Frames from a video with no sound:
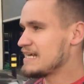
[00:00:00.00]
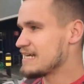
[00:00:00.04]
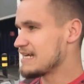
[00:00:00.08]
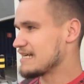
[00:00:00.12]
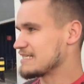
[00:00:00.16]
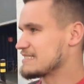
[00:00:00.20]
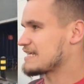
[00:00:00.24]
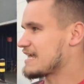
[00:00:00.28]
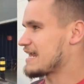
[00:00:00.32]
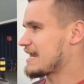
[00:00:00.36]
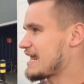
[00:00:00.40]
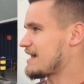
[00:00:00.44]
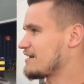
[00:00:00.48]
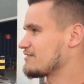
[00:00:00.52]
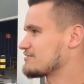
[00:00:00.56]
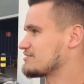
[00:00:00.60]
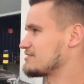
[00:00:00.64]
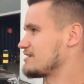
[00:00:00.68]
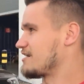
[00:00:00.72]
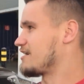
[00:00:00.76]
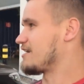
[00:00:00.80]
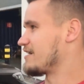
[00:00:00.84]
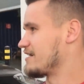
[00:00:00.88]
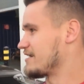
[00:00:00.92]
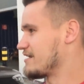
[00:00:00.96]
Let's get
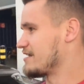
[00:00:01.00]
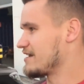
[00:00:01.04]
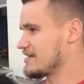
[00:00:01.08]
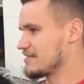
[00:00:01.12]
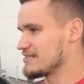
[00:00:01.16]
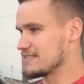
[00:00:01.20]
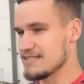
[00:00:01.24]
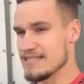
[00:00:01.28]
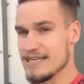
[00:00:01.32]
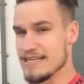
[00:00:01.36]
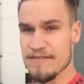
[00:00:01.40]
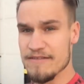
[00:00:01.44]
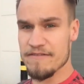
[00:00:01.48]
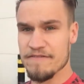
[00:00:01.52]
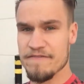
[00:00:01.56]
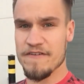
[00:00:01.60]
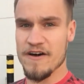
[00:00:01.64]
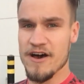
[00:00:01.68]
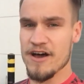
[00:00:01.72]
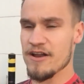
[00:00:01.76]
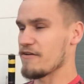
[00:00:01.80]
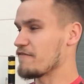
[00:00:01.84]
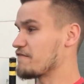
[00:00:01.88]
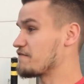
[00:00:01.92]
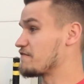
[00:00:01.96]
outside and see the
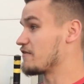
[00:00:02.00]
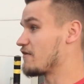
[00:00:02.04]
fun.